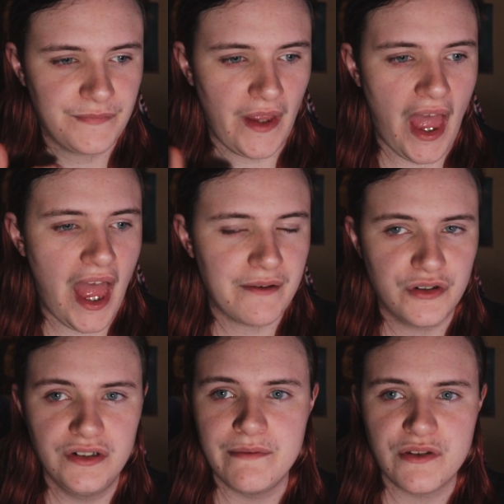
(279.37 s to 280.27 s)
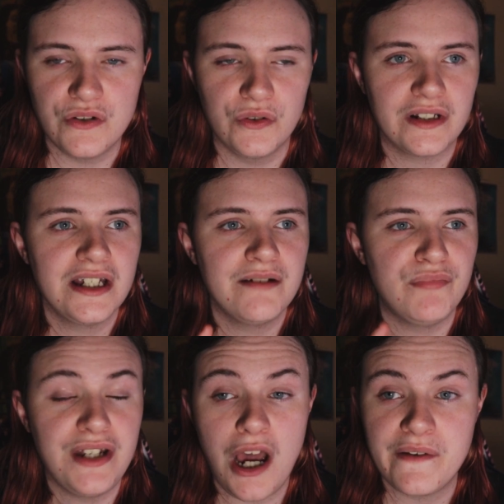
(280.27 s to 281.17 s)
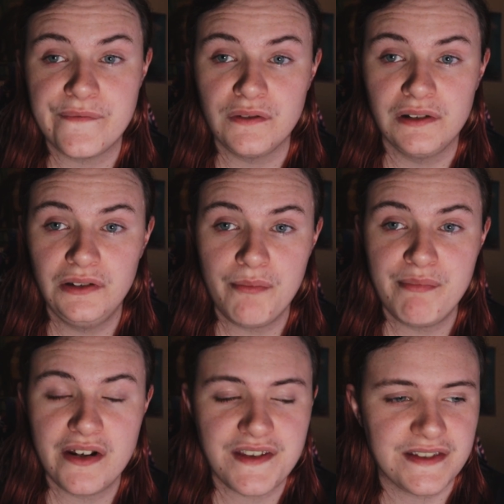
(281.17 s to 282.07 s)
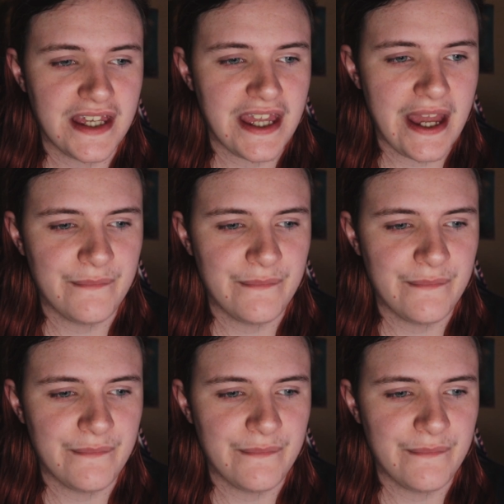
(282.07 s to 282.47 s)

I couldn't even talk. But now I feel a lot better today,